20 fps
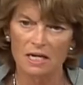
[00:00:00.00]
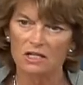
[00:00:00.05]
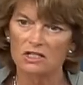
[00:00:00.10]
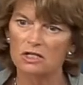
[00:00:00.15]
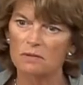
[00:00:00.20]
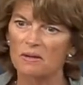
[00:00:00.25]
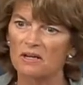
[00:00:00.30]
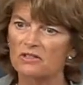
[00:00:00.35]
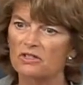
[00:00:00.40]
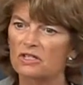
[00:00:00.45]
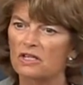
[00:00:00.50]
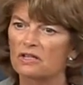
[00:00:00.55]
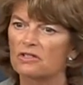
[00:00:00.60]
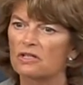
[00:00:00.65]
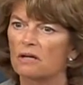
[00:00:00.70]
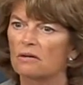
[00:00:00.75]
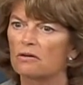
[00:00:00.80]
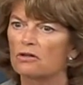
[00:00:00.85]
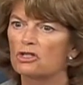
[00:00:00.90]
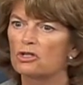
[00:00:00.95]
It's about
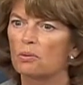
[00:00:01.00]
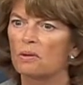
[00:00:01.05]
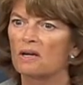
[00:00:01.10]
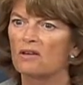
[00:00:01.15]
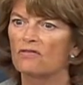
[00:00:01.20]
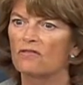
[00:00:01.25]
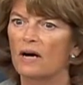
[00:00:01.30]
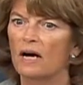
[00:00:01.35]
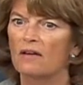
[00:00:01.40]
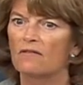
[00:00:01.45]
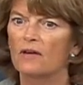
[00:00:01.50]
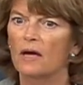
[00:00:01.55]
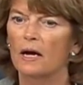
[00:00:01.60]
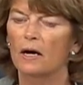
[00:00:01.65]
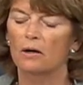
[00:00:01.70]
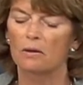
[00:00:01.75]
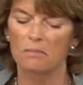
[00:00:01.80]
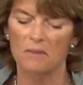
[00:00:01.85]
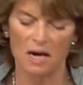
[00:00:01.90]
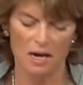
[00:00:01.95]
625
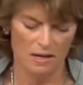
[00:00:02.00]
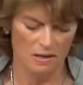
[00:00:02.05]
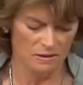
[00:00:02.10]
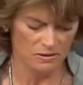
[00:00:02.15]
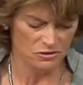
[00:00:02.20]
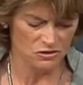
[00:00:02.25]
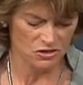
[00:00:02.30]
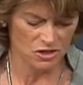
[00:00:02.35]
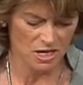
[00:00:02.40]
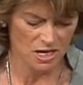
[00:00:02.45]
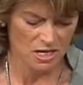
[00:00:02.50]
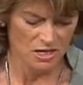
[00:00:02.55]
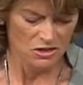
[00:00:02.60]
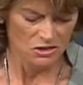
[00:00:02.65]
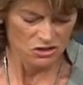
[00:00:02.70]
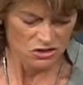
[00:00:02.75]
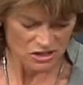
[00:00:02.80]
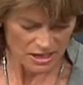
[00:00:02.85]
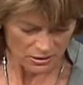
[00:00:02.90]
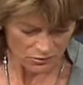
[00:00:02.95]
air miles
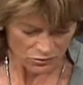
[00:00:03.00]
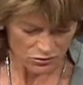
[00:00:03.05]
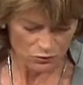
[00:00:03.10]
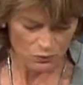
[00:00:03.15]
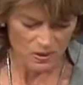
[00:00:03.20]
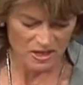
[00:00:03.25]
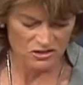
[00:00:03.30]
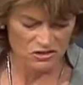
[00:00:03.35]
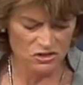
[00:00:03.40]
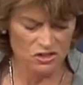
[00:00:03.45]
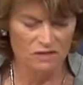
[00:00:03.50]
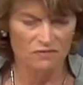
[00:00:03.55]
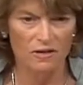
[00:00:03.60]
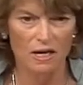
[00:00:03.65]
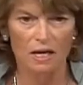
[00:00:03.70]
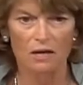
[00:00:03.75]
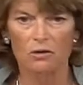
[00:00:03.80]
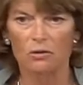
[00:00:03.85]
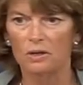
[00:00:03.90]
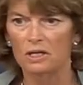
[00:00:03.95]
southwest of
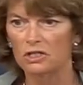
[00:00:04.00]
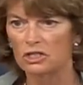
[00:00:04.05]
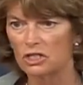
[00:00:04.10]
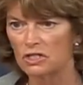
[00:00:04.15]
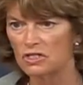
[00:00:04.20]
Anchorage.